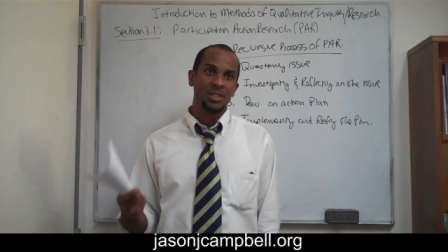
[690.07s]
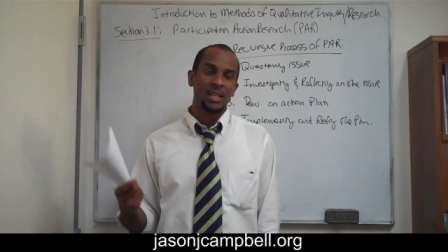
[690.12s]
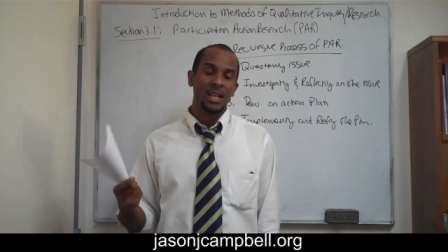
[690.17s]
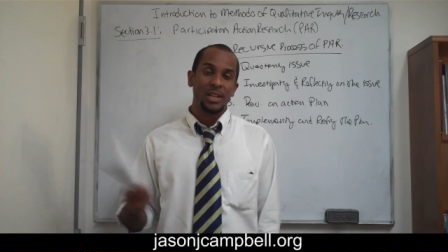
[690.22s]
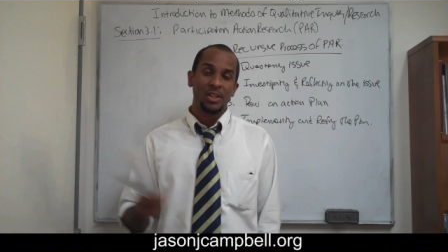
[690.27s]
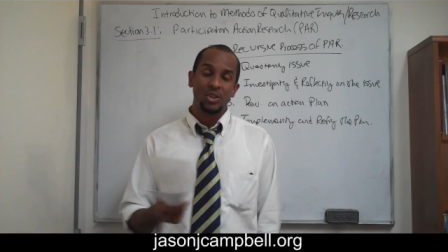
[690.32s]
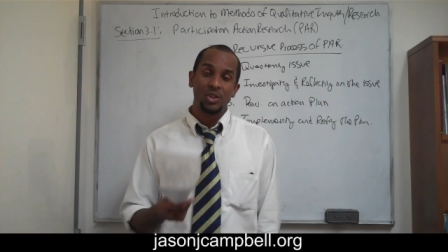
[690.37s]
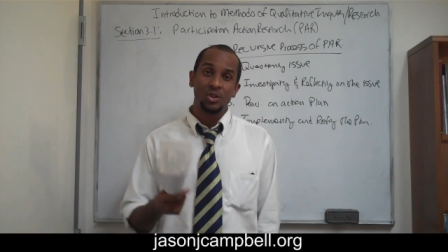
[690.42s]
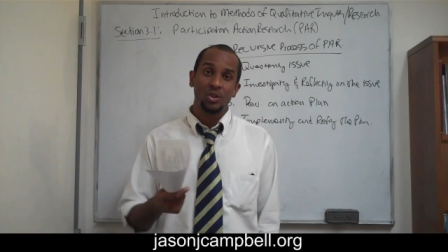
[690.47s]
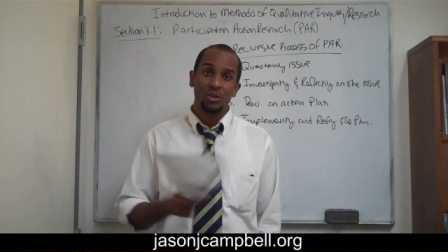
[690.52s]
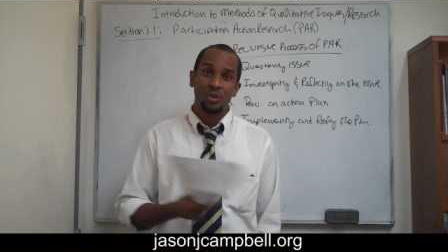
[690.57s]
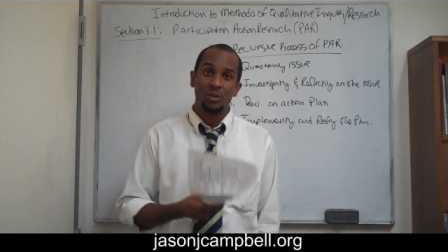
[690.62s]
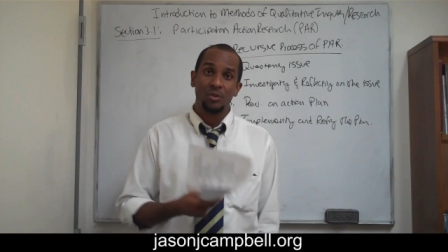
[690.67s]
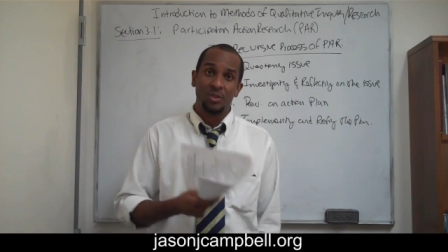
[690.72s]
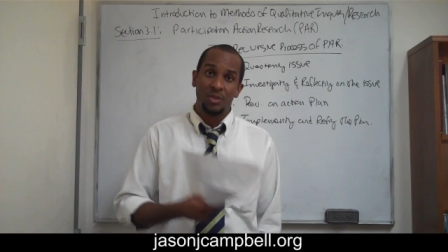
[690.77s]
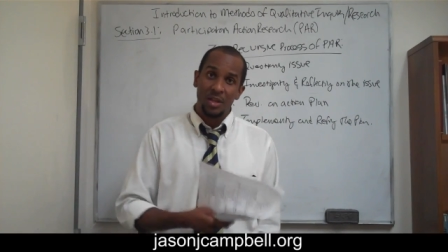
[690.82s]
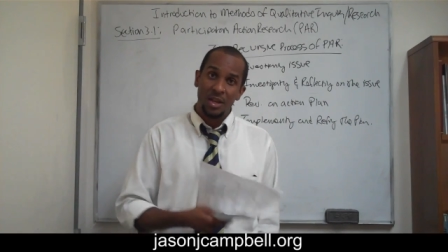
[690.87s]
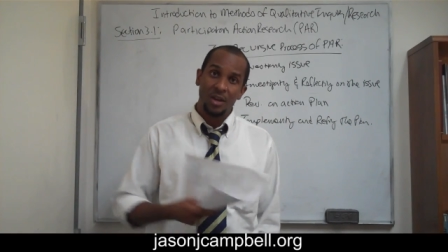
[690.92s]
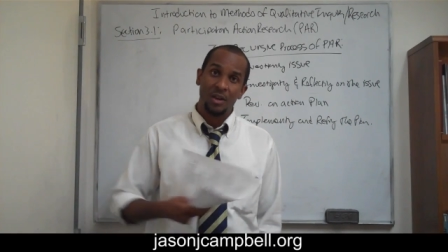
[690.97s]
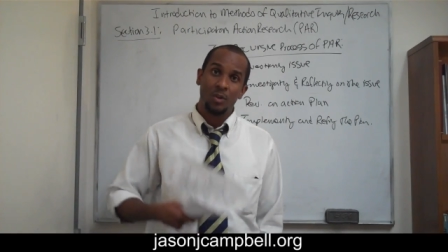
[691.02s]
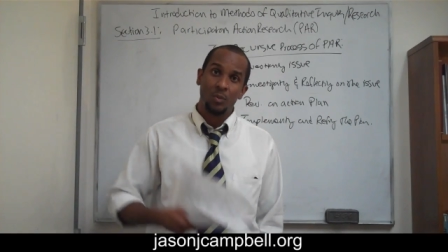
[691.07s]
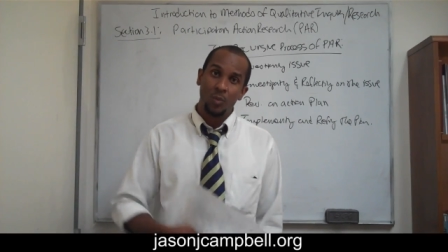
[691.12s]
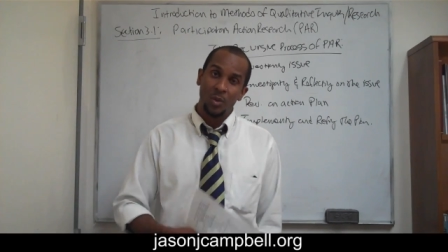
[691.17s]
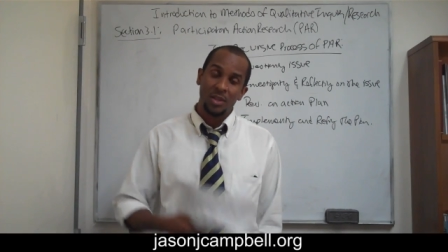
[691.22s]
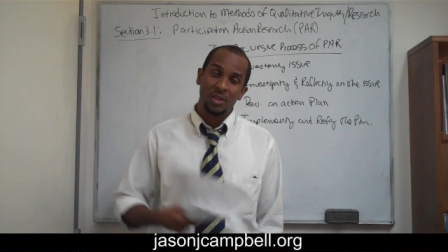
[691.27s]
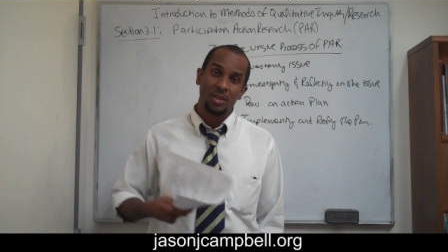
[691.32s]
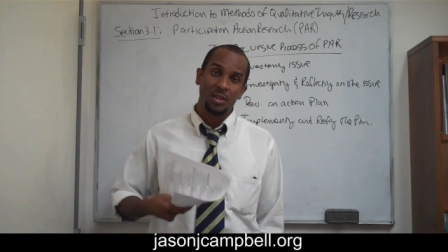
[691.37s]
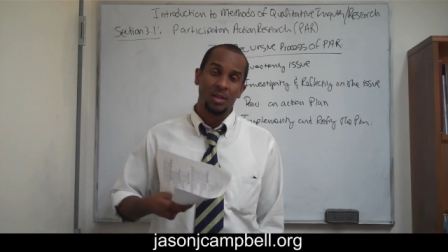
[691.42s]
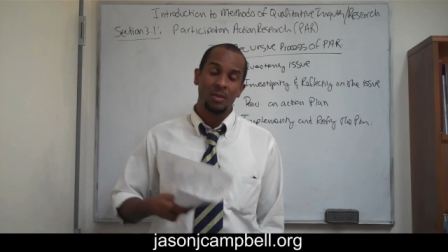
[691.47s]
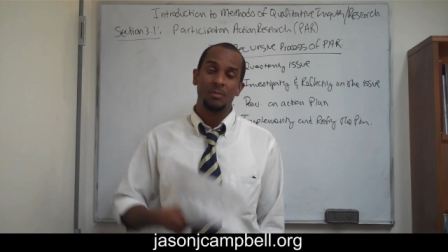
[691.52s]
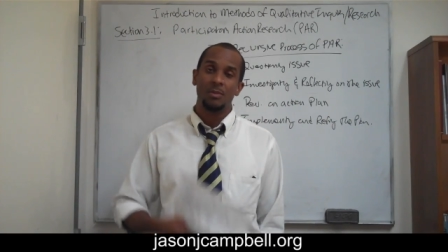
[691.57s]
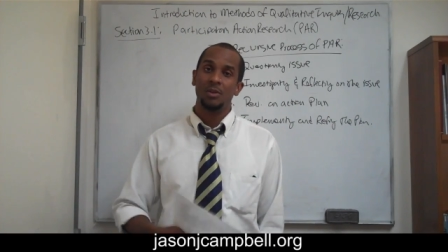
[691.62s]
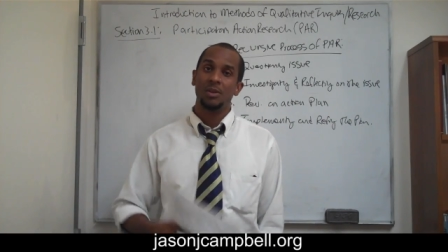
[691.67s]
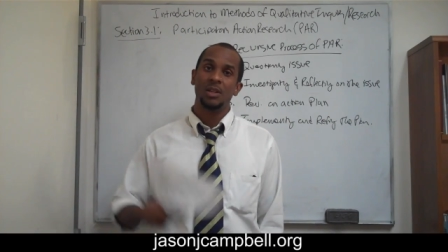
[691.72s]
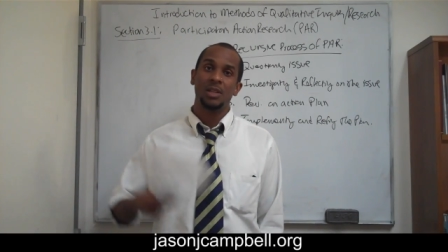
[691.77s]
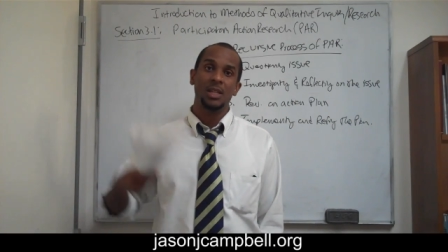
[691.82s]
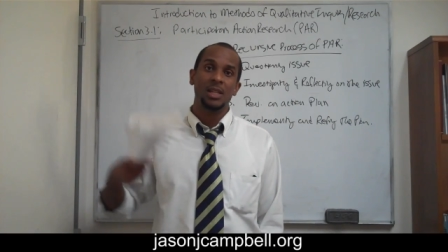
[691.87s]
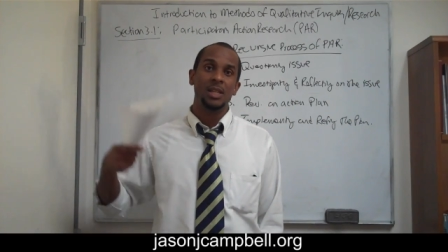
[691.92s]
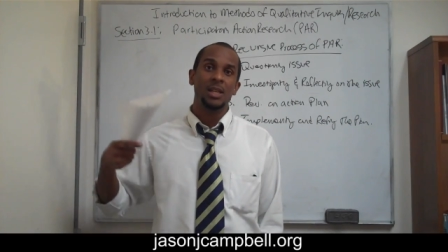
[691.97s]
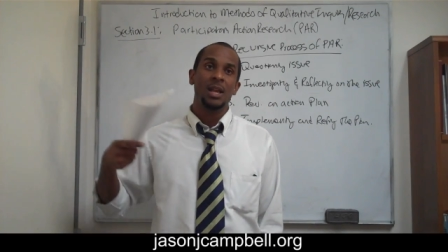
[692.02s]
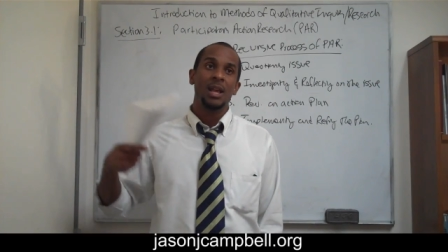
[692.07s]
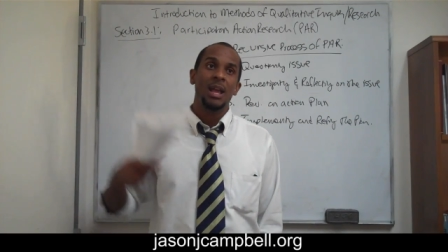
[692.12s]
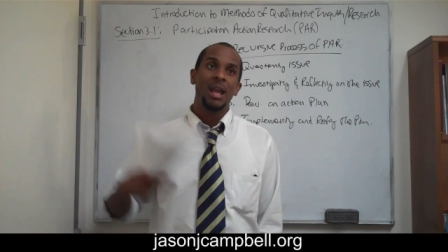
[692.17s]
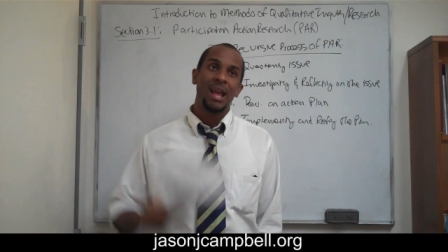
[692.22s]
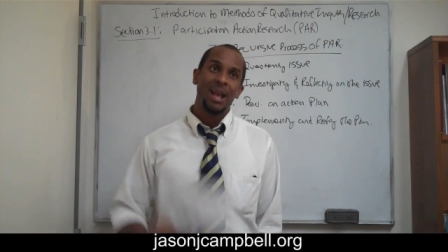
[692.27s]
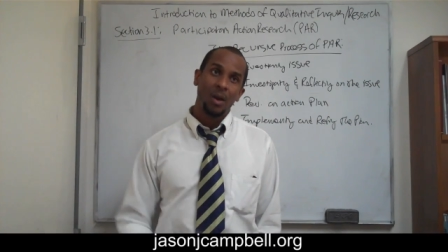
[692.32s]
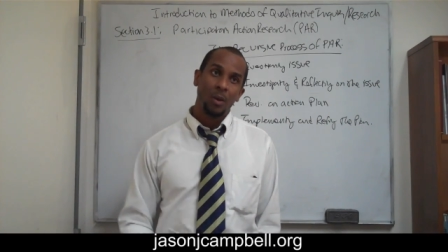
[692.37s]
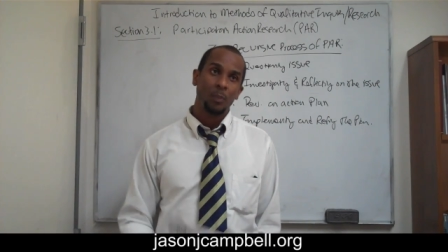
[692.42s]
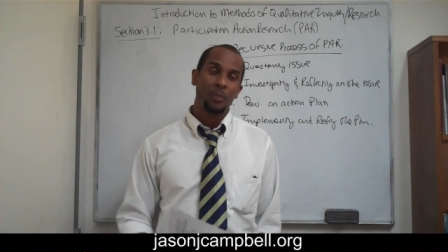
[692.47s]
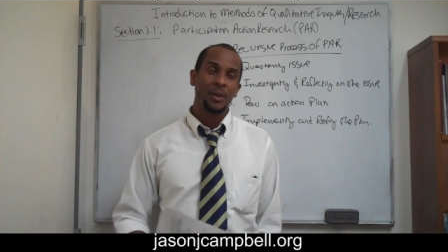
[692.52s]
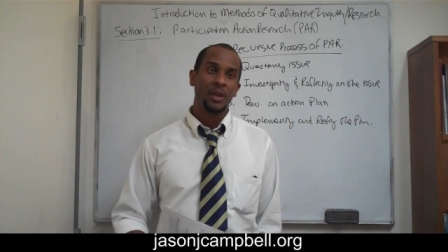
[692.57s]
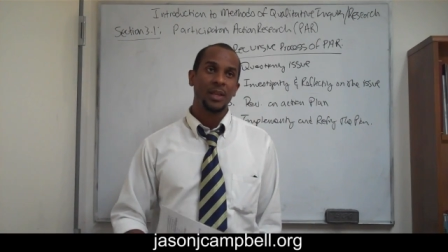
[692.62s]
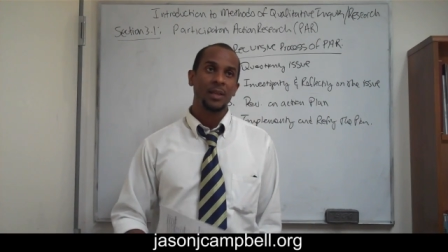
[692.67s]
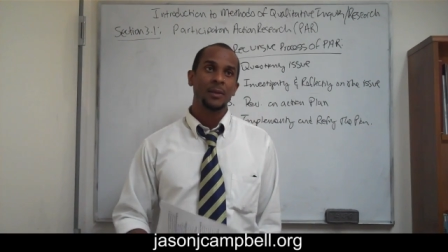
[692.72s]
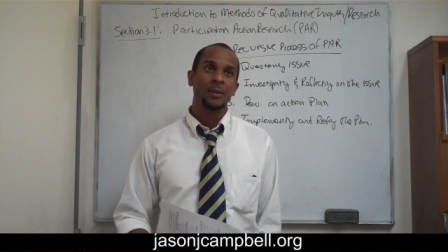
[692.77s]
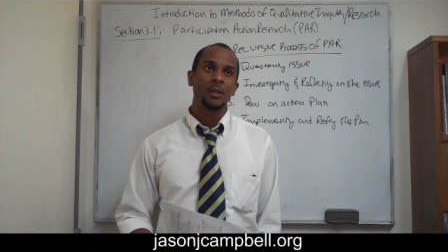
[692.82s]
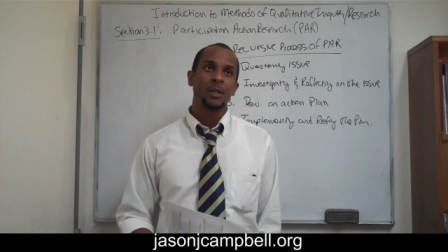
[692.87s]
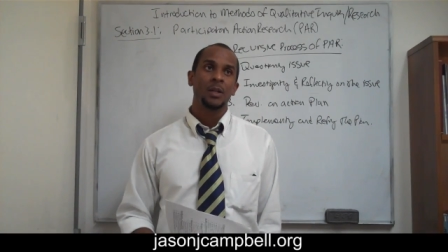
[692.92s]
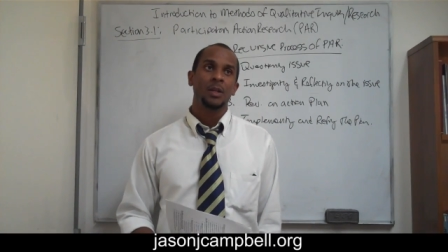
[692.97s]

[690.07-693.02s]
that you're there with the community, helping